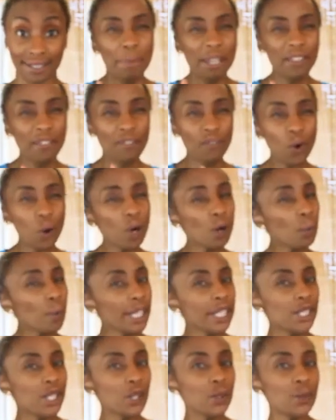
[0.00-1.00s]
Before
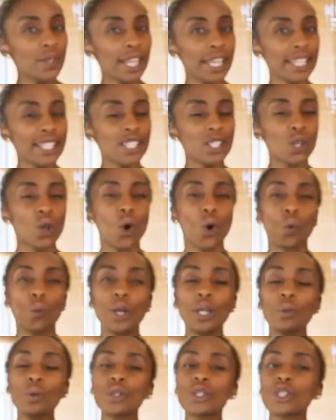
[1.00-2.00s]
we do this,
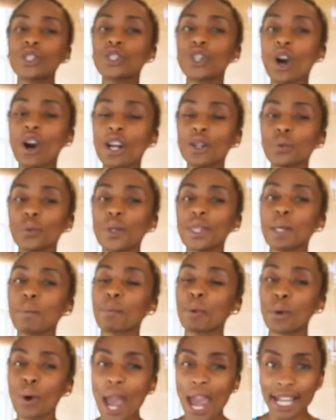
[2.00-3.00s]
we will start with a
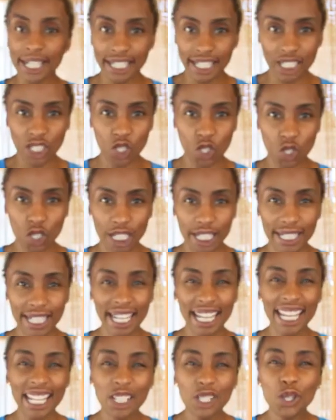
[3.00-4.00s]
practice
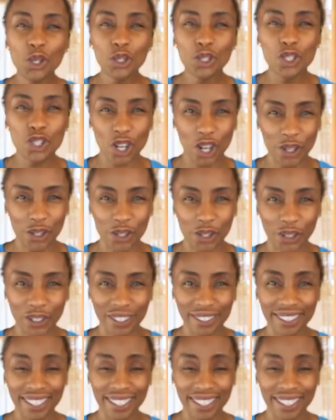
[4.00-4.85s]
sheet in your journal.